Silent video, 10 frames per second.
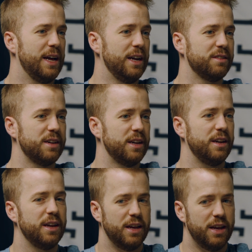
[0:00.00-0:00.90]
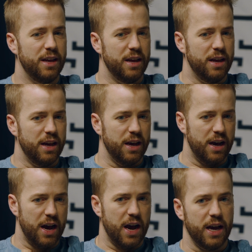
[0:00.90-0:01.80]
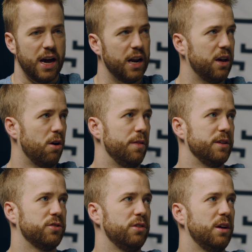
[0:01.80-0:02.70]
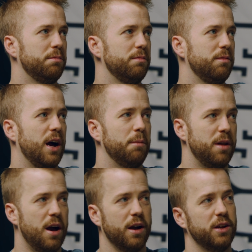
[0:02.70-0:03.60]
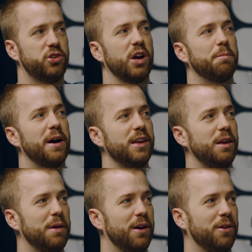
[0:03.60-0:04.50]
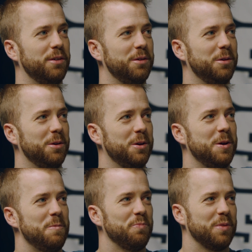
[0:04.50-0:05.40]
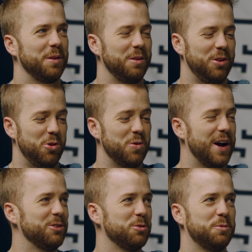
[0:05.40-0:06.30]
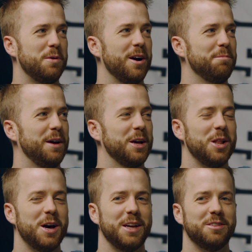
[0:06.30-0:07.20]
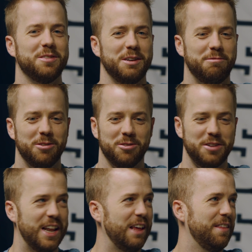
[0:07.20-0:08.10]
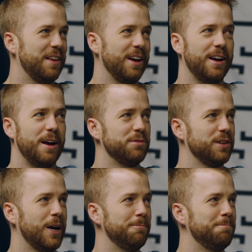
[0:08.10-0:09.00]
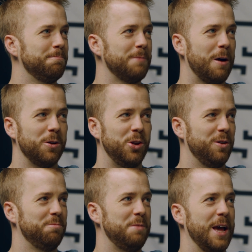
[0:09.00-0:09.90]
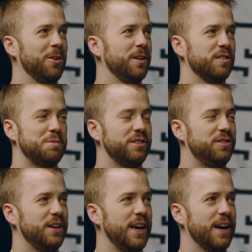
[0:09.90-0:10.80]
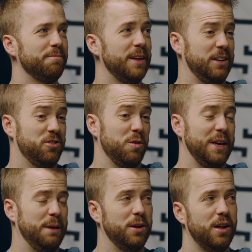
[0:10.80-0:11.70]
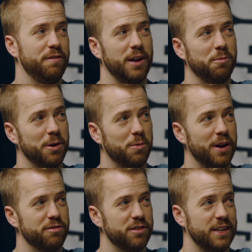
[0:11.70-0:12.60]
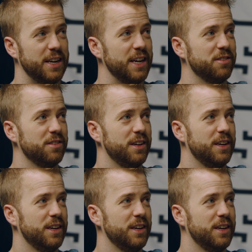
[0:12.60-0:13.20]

And I said, I got to go on this trip. I'm not going to check my email. You guys respond to my clients. If there's anything that comes up, I want you to handle it as best as you can. And I turned my email off and I went away for 10 days.